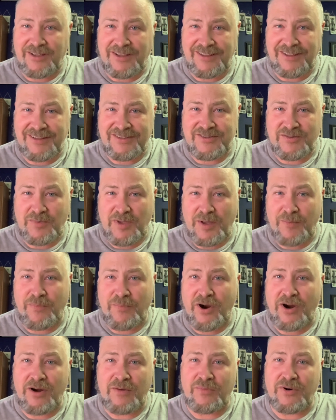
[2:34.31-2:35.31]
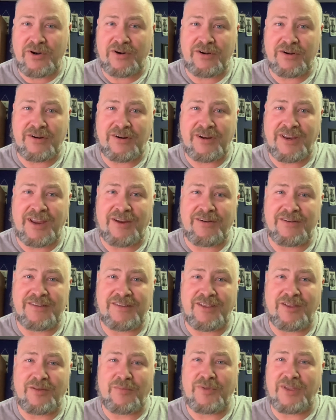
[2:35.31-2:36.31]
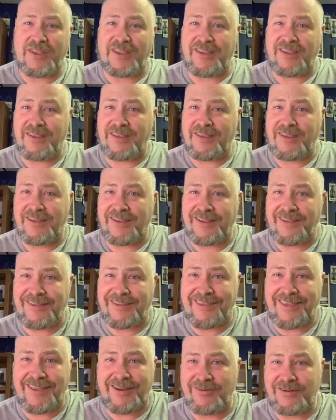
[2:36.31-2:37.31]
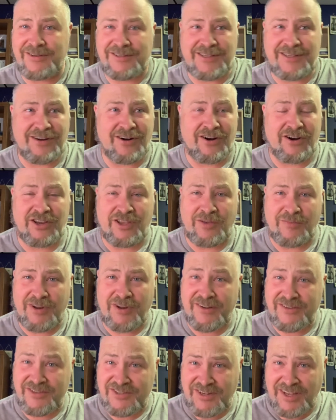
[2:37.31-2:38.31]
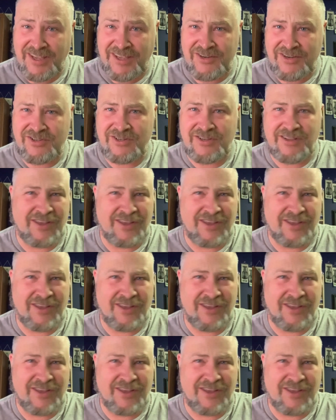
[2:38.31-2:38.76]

I think this will be a barn burner. Guaranteed to be a guaranteed argument on stage.